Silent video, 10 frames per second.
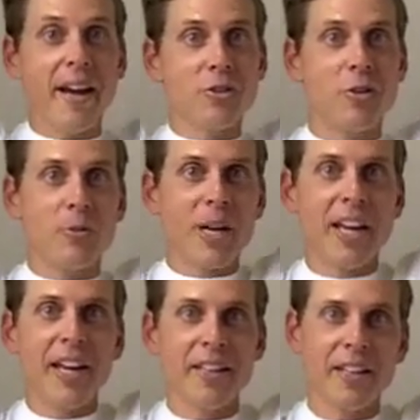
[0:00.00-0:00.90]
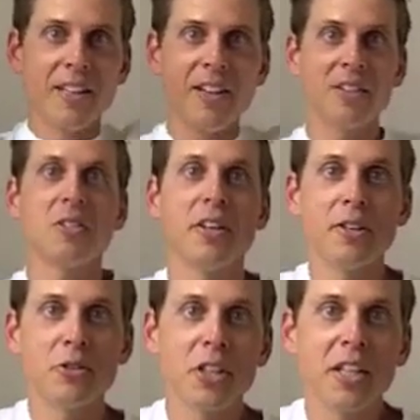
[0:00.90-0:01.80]
my hands over my head and I got lots of
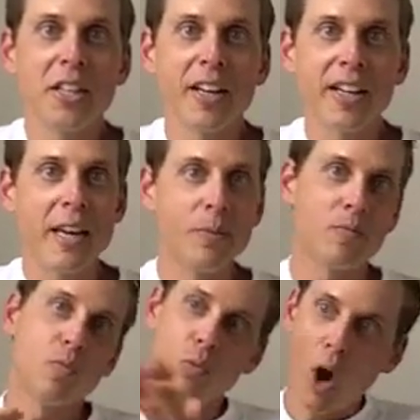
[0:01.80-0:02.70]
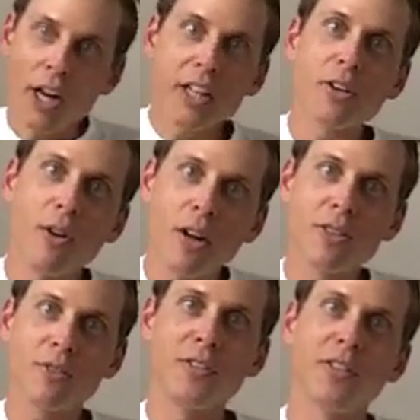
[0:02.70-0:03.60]
energy and I came running
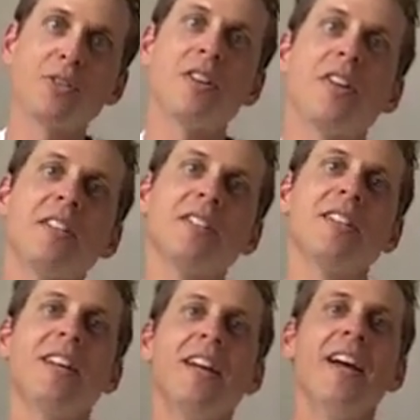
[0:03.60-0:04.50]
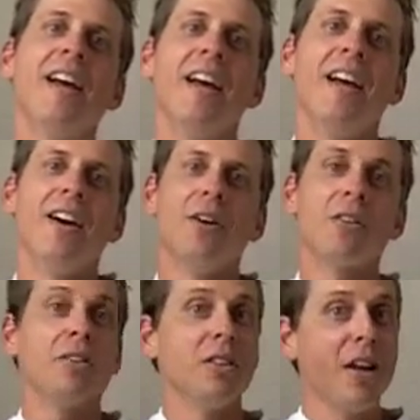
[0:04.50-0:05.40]
across the finish line.
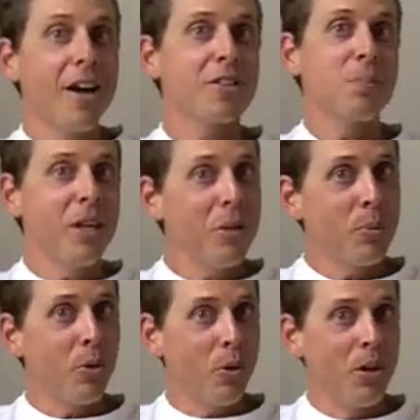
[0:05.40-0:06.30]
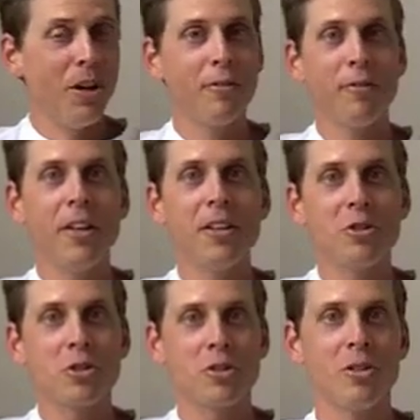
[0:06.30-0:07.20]
Lots of people
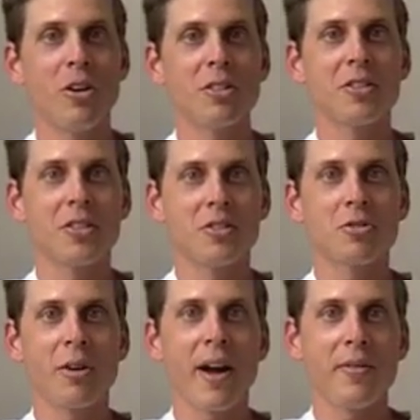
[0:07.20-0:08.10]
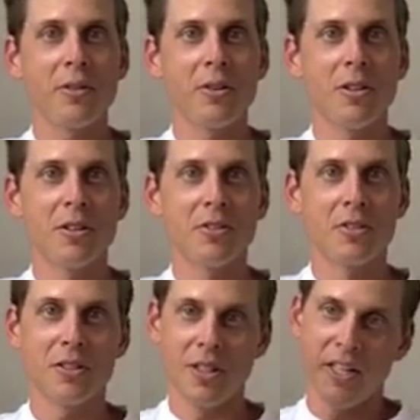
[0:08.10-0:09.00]
finish long distance
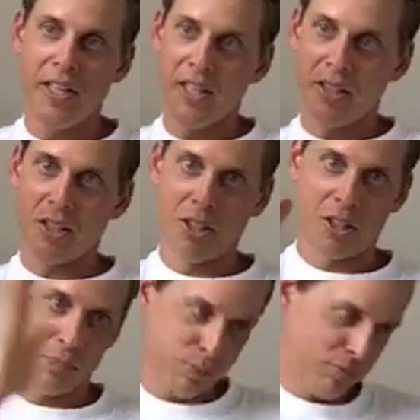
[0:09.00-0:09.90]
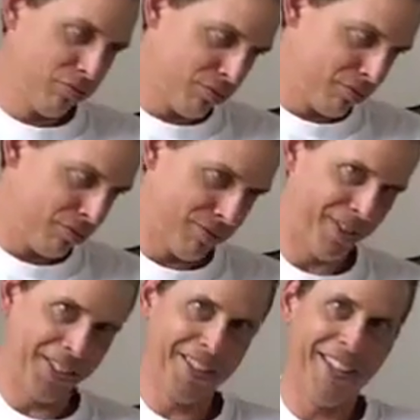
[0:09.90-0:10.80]
triathlons like
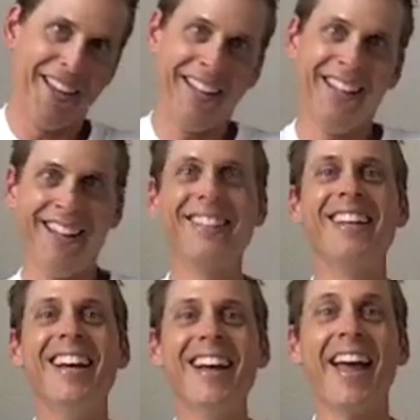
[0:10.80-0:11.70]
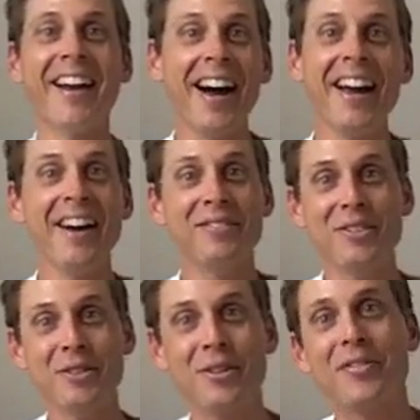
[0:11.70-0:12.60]
that, and I
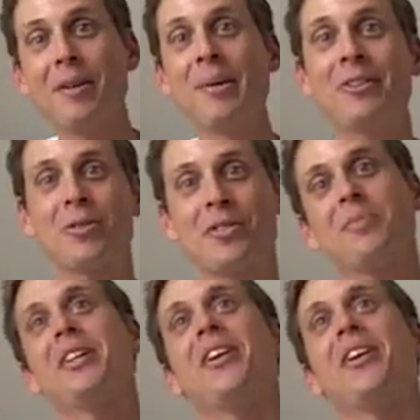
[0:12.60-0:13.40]
have too. I've got pictures of